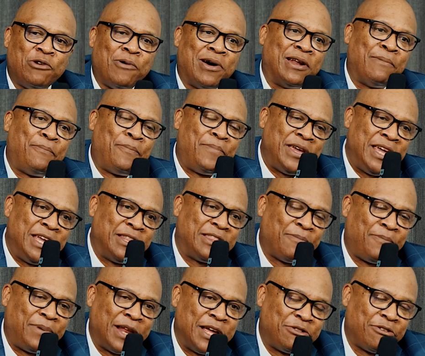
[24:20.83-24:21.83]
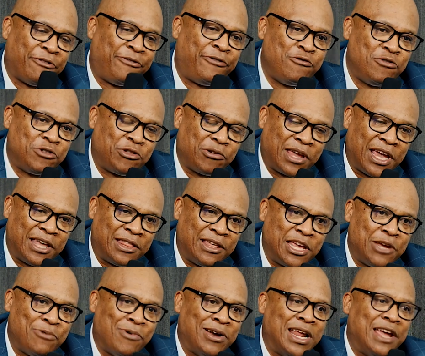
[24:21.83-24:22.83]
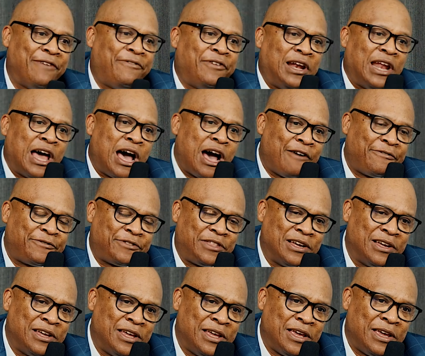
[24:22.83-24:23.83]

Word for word: you want to eat a plate of food together, you want to have a laughter,